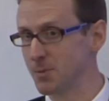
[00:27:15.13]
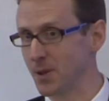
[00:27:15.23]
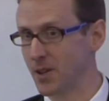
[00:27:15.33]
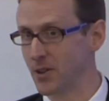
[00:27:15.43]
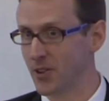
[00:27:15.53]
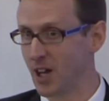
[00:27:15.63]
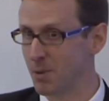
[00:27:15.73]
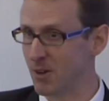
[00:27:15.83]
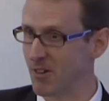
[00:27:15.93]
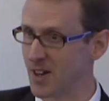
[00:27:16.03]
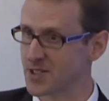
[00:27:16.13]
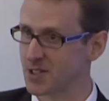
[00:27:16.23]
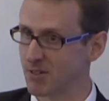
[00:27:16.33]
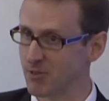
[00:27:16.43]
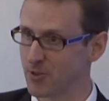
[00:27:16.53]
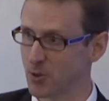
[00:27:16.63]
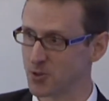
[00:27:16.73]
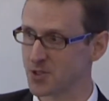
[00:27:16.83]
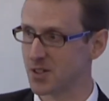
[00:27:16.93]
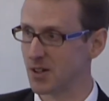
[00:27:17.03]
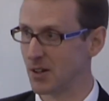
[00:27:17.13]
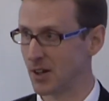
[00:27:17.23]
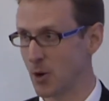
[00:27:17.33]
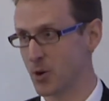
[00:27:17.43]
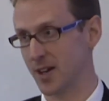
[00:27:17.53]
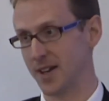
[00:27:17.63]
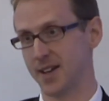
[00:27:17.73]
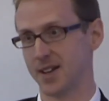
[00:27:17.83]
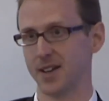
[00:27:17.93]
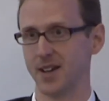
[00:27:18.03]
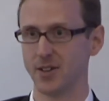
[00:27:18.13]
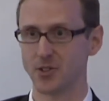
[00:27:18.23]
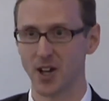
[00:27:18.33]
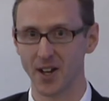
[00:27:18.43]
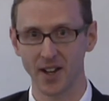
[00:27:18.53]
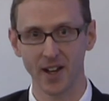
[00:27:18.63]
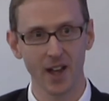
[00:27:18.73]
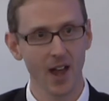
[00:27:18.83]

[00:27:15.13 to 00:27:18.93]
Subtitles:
because IP rights are enforced locally in China,